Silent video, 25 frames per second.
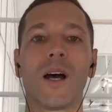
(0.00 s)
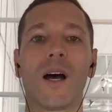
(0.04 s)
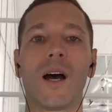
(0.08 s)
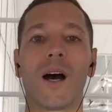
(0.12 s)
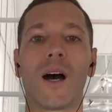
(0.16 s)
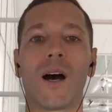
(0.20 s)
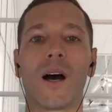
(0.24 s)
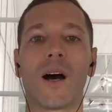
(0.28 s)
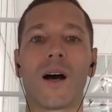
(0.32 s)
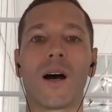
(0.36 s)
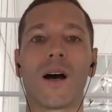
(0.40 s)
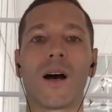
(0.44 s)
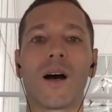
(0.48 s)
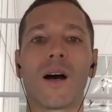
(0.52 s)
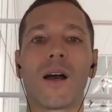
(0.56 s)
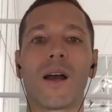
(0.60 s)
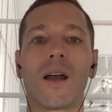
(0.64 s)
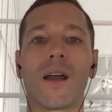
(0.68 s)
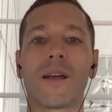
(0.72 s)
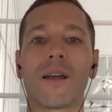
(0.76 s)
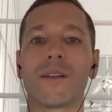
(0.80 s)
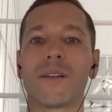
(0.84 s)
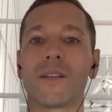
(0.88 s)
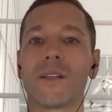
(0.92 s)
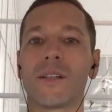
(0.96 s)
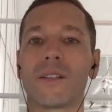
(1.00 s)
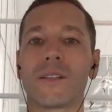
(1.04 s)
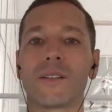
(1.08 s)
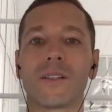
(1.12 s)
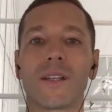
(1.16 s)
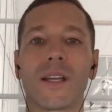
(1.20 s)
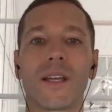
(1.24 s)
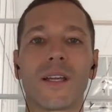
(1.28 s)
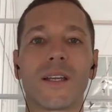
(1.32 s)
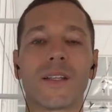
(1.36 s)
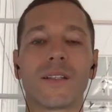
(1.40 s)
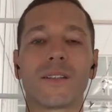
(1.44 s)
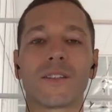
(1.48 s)
And
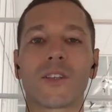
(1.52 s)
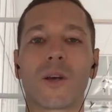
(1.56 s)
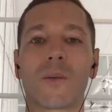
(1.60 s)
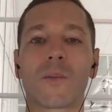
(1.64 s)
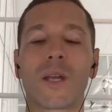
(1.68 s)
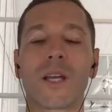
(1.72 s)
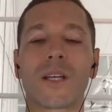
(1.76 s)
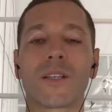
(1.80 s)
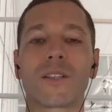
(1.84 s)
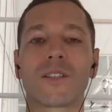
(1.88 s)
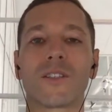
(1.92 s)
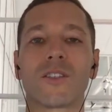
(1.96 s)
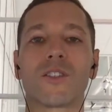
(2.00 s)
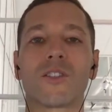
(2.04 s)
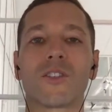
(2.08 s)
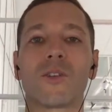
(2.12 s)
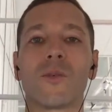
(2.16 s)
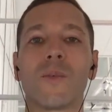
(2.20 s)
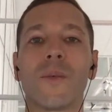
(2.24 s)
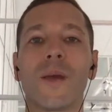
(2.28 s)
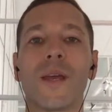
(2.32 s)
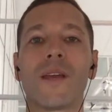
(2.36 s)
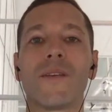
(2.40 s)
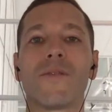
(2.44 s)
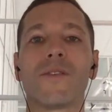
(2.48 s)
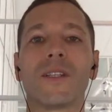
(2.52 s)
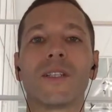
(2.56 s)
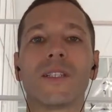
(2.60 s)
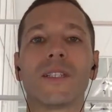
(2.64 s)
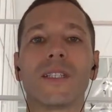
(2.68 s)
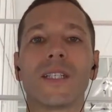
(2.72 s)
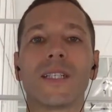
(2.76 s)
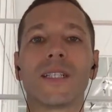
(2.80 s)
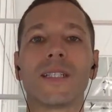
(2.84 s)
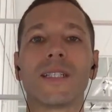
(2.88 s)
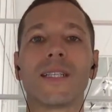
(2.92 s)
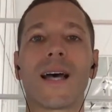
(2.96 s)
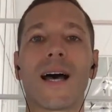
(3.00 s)
in some cases, you may even
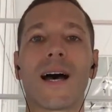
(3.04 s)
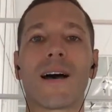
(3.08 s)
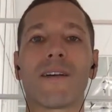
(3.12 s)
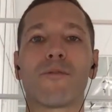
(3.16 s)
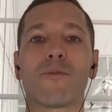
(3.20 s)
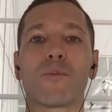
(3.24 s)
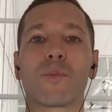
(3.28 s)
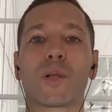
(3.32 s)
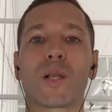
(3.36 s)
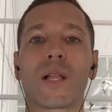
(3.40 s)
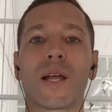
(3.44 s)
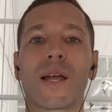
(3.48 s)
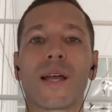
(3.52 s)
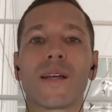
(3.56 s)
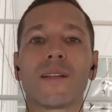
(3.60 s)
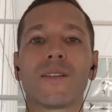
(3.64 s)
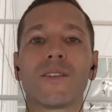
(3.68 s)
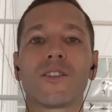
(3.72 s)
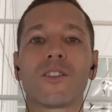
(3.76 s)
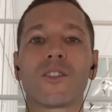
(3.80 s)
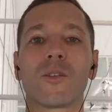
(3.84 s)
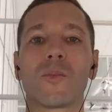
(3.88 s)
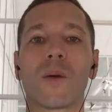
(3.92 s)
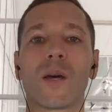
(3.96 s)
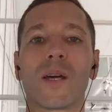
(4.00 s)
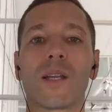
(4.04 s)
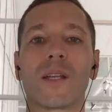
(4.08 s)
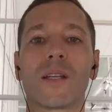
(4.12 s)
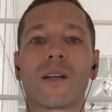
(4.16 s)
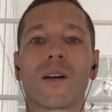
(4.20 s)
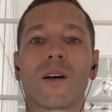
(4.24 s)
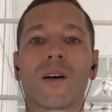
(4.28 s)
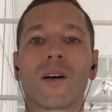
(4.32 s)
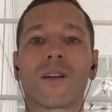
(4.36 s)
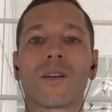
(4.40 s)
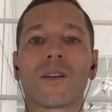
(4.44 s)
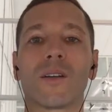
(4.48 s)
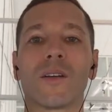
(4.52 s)
need to have plans depending
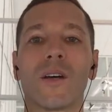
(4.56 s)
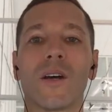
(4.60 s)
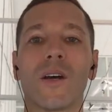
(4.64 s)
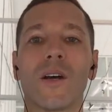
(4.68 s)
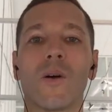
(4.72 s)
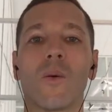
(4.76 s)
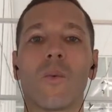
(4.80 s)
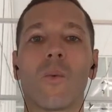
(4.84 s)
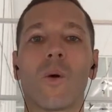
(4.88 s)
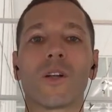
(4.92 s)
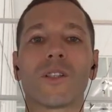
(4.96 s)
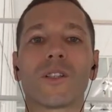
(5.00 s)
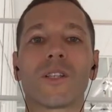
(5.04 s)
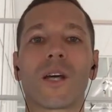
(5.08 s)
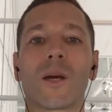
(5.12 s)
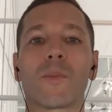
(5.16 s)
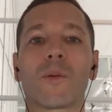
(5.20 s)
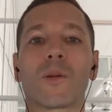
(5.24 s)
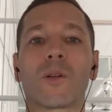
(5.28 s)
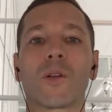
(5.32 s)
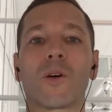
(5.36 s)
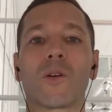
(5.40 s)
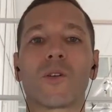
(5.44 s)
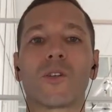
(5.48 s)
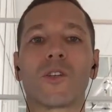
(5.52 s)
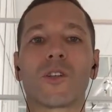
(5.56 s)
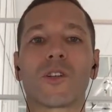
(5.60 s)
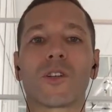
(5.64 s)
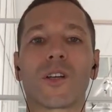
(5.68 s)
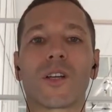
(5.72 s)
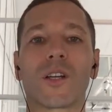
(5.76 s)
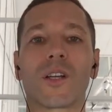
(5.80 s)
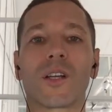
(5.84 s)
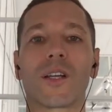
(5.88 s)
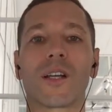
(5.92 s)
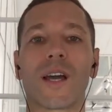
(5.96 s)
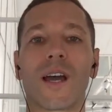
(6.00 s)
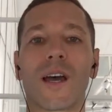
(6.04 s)
on what type of loan you're going
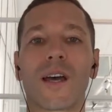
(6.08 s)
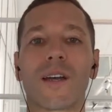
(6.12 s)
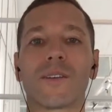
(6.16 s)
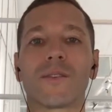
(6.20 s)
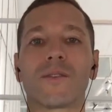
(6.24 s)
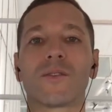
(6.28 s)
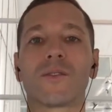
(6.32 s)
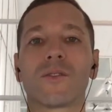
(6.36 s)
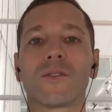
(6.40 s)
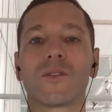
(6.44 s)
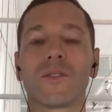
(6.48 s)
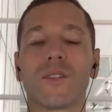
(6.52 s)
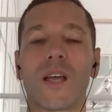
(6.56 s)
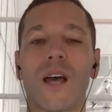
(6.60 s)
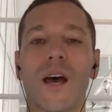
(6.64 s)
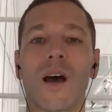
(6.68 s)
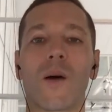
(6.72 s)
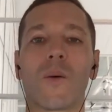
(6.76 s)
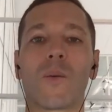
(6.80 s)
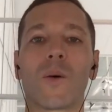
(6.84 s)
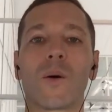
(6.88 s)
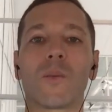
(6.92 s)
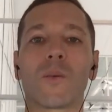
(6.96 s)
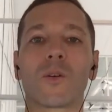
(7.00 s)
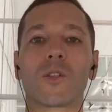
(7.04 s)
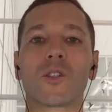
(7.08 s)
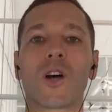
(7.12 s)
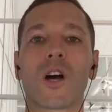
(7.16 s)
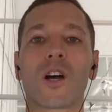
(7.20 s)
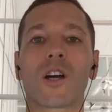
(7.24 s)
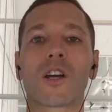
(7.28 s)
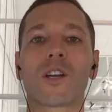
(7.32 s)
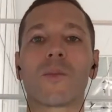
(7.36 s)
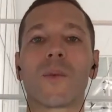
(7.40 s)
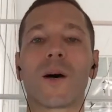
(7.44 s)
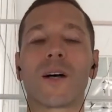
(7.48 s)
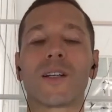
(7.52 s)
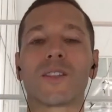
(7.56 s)
to get. Now, when we're
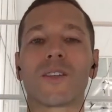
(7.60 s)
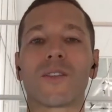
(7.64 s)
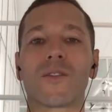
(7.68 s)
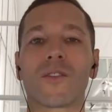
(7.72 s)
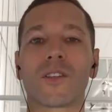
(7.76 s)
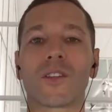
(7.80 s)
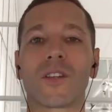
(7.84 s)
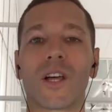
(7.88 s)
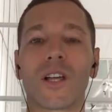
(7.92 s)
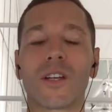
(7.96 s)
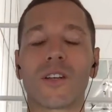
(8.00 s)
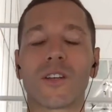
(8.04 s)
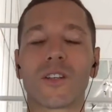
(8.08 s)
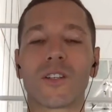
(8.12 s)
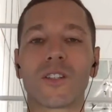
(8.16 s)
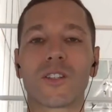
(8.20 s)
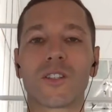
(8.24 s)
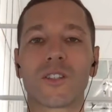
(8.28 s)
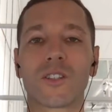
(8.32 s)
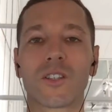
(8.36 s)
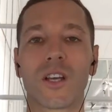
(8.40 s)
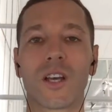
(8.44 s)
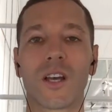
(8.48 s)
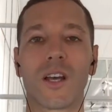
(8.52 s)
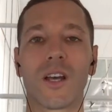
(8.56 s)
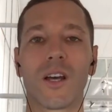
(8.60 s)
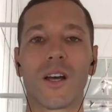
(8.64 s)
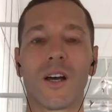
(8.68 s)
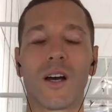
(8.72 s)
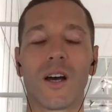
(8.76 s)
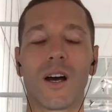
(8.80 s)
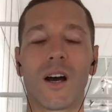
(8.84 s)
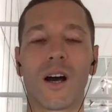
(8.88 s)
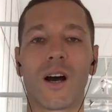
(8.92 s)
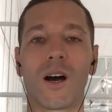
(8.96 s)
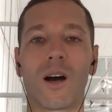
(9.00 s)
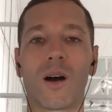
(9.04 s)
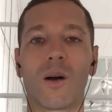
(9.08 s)
talking about different lenders,
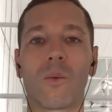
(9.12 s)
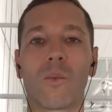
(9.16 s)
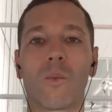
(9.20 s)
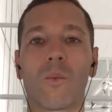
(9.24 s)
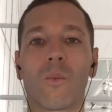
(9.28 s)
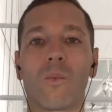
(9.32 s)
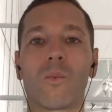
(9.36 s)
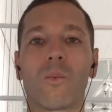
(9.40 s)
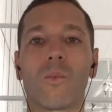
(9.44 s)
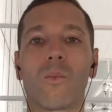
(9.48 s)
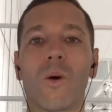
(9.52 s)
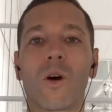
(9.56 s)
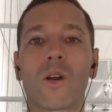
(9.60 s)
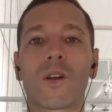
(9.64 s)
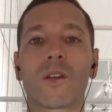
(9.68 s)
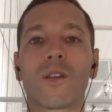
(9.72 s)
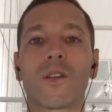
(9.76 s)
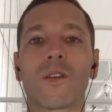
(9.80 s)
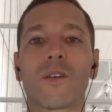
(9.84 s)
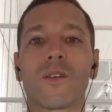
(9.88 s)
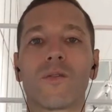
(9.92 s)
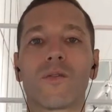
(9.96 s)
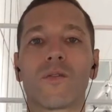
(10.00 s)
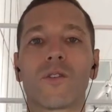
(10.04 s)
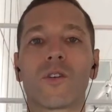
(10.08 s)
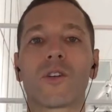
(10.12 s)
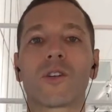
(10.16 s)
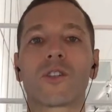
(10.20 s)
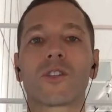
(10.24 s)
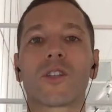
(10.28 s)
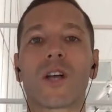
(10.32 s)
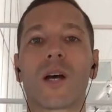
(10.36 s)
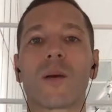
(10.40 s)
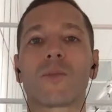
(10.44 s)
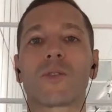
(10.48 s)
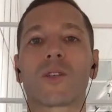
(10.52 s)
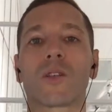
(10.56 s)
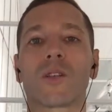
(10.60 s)
one of the first
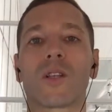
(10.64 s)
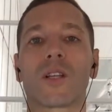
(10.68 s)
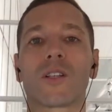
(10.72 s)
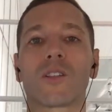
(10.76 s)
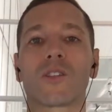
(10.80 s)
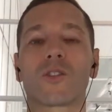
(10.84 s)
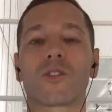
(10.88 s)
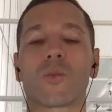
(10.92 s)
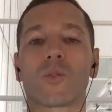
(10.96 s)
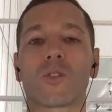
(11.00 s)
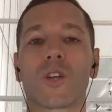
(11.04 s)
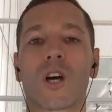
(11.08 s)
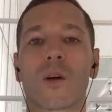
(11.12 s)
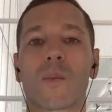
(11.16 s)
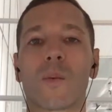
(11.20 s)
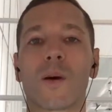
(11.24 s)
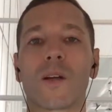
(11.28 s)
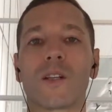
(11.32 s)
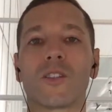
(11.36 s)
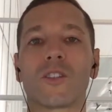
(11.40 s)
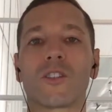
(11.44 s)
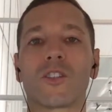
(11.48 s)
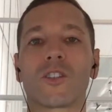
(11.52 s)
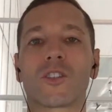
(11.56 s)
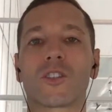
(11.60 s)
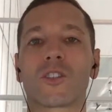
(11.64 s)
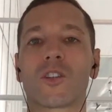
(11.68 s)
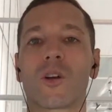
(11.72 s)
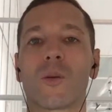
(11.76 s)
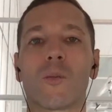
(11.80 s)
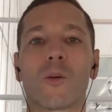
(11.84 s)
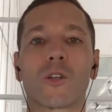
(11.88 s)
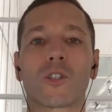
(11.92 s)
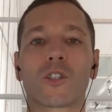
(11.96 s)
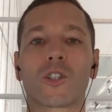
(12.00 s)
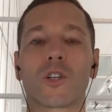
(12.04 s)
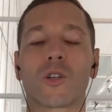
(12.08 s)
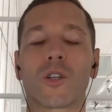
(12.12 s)
types of lenders we'll talk about is just
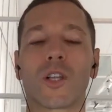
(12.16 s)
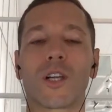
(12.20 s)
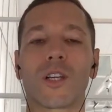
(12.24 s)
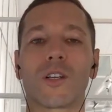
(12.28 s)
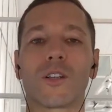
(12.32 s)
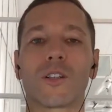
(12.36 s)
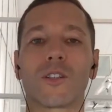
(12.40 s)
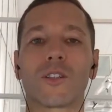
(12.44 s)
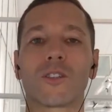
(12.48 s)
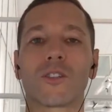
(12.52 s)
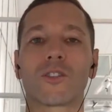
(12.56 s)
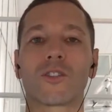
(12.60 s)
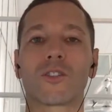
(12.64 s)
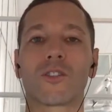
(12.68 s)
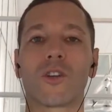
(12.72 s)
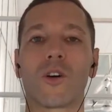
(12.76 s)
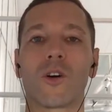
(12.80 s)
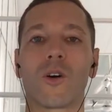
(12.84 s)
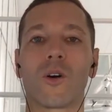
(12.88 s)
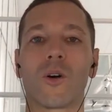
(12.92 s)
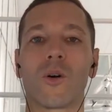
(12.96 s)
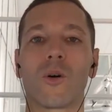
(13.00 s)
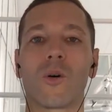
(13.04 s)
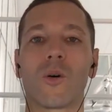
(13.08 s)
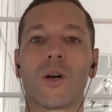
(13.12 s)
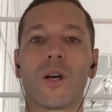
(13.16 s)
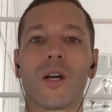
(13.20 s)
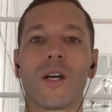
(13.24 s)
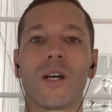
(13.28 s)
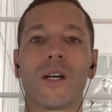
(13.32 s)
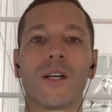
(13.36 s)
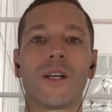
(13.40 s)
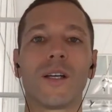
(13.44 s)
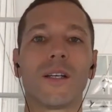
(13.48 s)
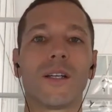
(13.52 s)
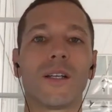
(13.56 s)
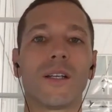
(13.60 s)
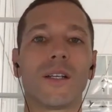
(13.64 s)
commercial lenders. So
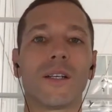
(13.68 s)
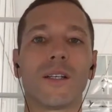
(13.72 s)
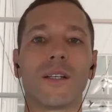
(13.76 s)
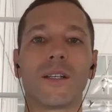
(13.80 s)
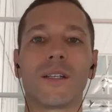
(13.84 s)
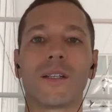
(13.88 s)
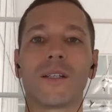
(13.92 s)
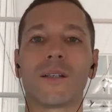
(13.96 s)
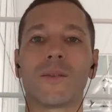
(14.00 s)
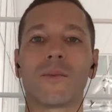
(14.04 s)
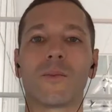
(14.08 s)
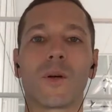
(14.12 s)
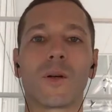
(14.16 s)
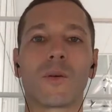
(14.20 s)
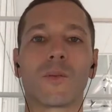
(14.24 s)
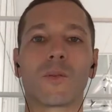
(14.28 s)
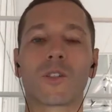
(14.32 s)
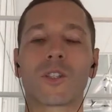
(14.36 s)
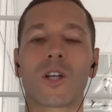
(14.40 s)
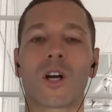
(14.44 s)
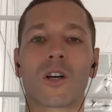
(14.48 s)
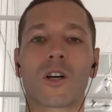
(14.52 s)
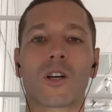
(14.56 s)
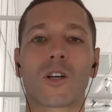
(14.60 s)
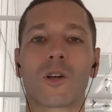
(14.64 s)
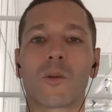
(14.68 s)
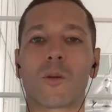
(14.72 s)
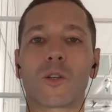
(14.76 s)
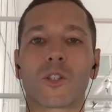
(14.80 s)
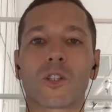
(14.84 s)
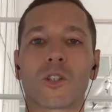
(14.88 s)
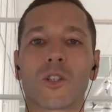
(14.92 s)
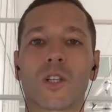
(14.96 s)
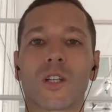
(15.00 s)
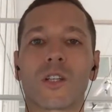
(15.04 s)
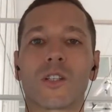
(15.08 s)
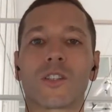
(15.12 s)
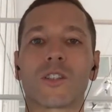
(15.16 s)
when we're talking
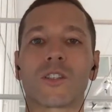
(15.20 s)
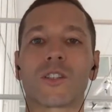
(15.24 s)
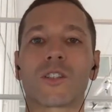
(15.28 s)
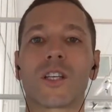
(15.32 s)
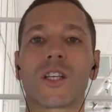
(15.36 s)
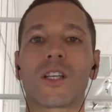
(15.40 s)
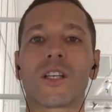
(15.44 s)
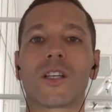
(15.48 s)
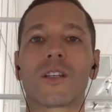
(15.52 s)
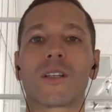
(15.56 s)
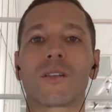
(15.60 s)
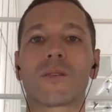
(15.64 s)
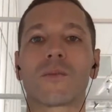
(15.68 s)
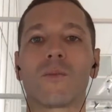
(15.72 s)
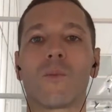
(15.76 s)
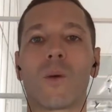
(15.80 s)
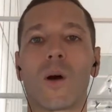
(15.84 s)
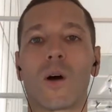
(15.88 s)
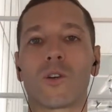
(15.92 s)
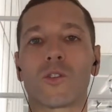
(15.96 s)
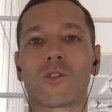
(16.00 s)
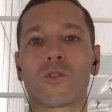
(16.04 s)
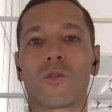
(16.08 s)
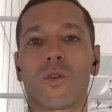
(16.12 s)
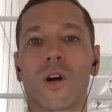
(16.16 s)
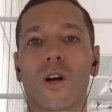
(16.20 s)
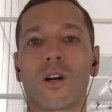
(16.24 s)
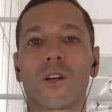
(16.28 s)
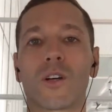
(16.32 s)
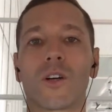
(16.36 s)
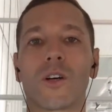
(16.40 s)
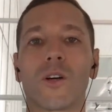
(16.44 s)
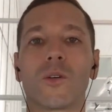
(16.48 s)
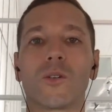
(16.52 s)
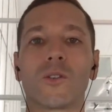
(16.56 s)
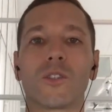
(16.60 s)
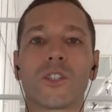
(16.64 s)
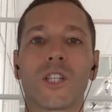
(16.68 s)
commercial lenders, think Wells
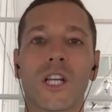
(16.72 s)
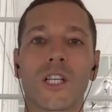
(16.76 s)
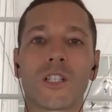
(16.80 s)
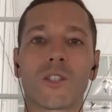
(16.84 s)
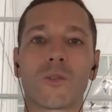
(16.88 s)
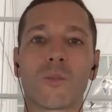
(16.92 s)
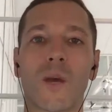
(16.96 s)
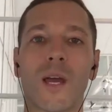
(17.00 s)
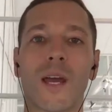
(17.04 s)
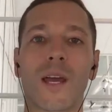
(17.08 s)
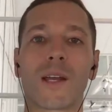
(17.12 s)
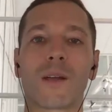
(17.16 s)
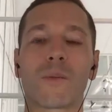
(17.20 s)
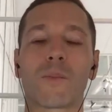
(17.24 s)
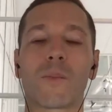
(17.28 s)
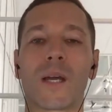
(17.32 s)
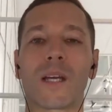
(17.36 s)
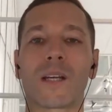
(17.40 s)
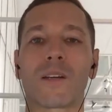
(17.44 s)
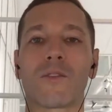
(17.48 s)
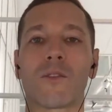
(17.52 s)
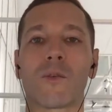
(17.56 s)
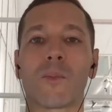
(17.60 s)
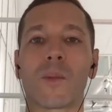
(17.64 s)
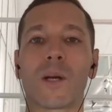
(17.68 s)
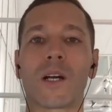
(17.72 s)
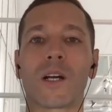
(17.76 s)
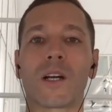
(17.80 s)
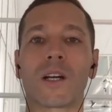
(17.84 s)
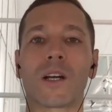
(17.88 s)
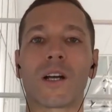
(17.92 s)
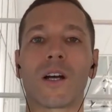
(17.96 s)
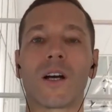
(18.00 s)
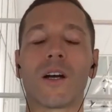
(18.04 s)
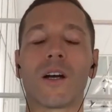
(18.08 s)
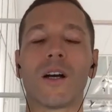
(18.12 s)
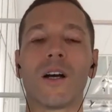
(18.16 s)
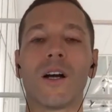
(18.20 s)
Fargo, Chase Bank, Bank of
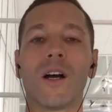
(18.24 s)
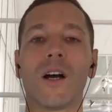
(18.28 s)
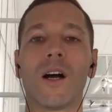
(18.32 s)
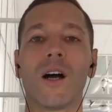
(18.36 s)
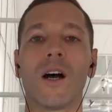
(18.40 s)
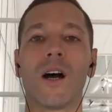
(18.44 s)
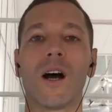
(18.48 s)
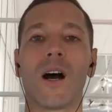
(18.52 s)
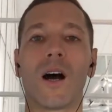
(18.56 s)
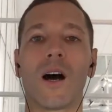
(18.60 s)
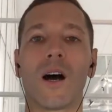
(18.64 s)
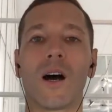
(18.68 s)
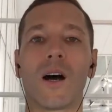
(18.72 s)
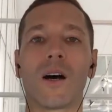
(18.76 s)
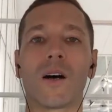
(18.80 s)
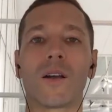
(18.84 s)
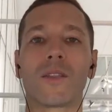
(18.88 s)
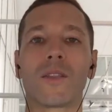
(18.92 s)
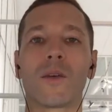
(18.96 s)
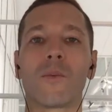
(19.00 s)
America, the